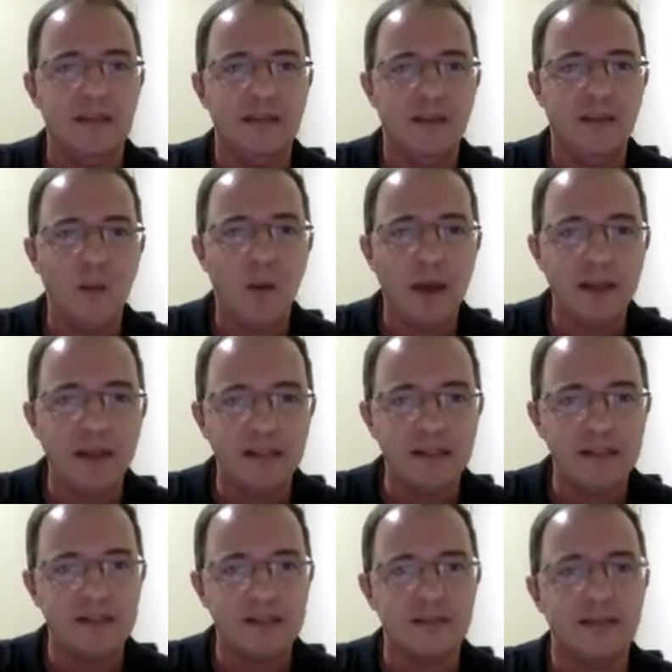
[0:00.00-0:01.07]
The
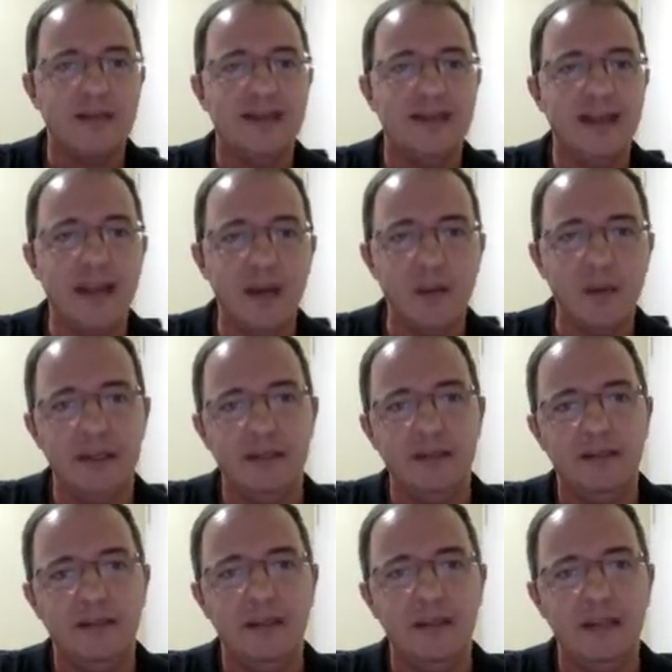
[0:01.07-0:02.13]
wires carry
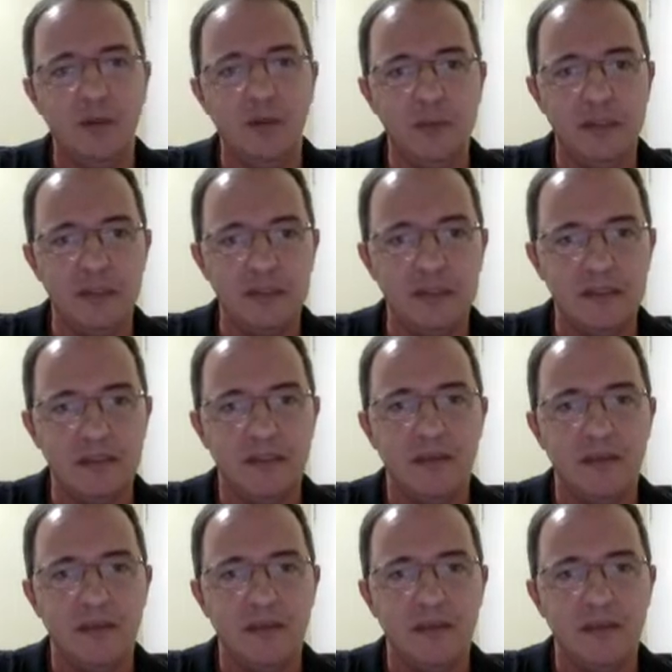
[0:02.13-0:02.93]
the qubits,